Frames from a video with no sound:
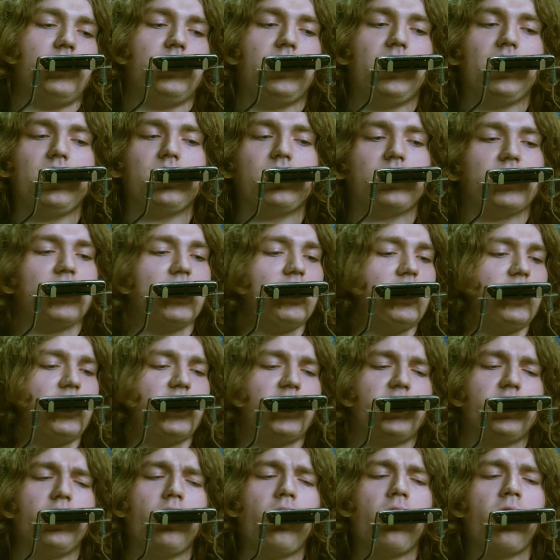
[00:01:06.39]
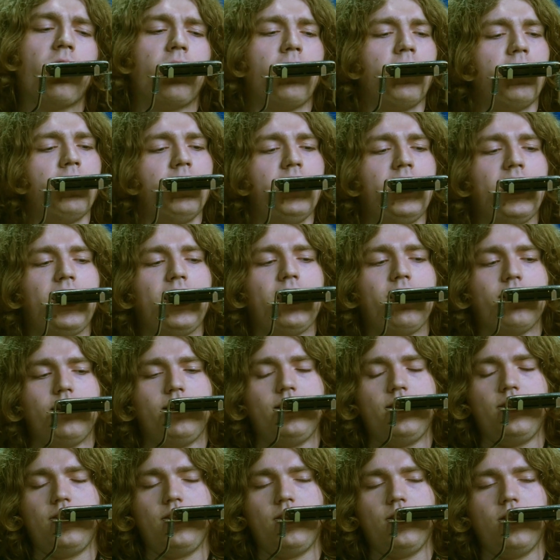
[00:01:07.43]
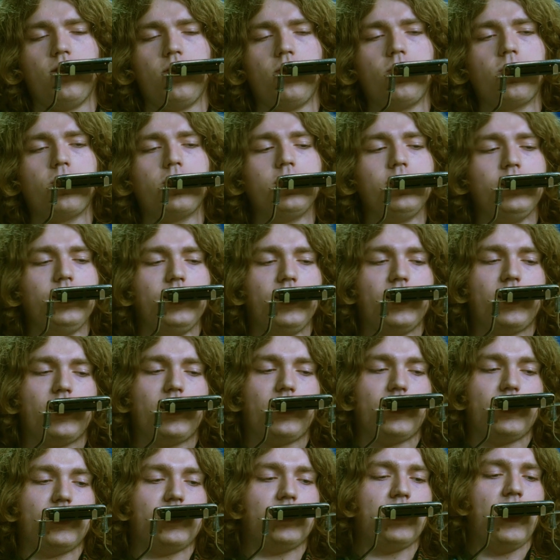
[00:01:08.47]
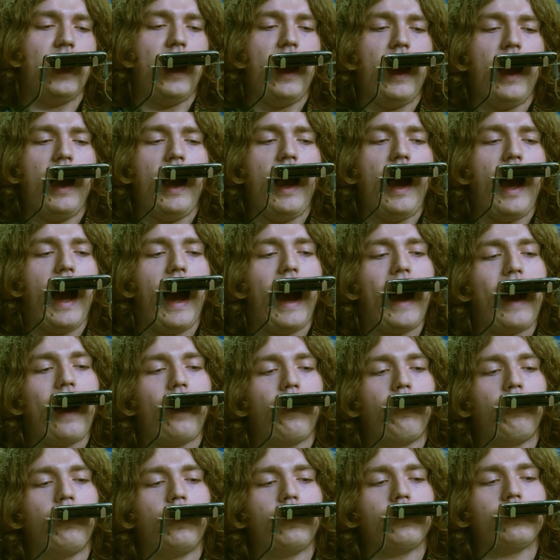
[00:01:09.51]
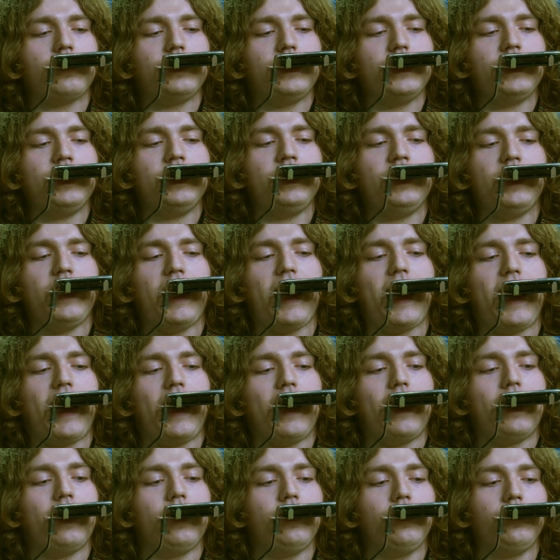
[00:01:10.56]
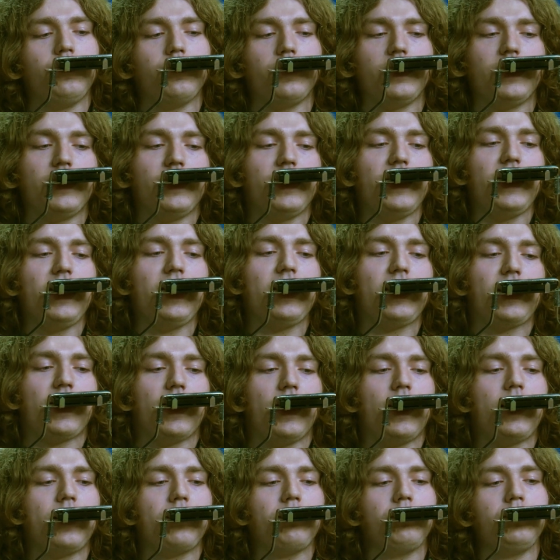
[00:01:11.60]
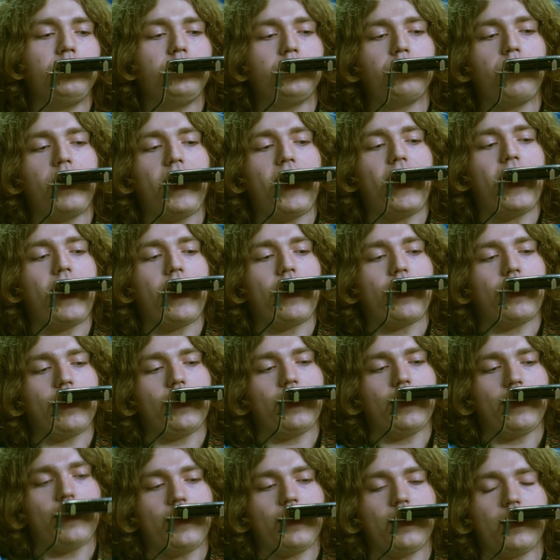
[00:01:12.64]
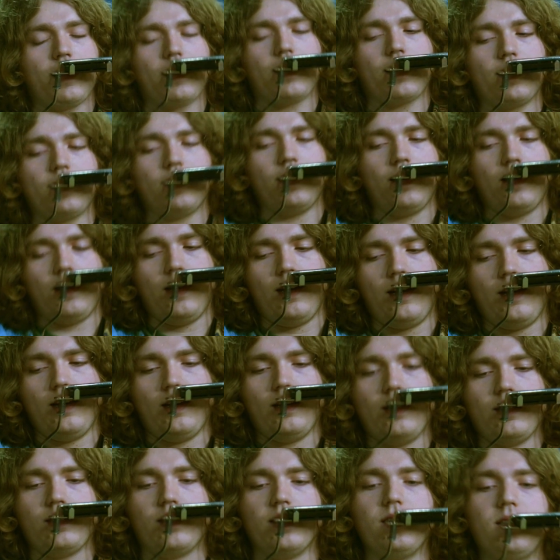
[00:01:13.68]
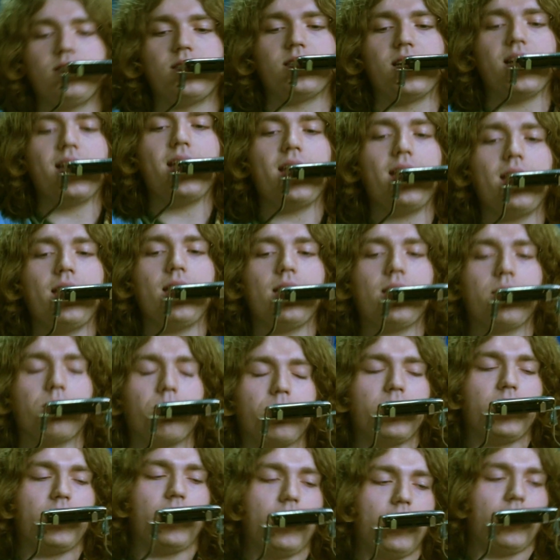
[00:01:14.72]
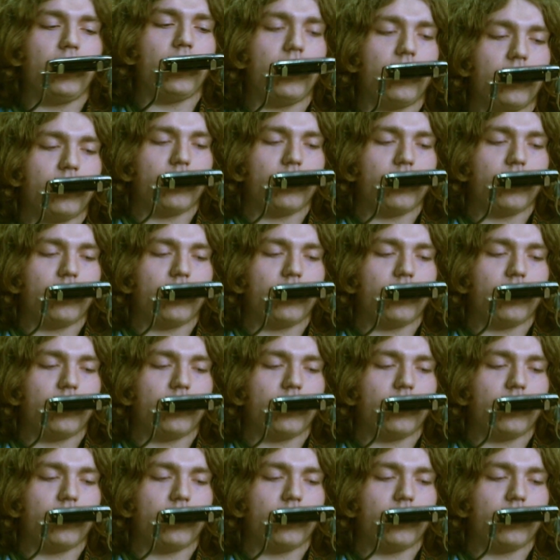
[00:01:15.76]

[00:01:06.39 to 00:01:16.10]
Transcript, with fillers: She said, Surely the Lord does. I won't deny when he comes back he take me.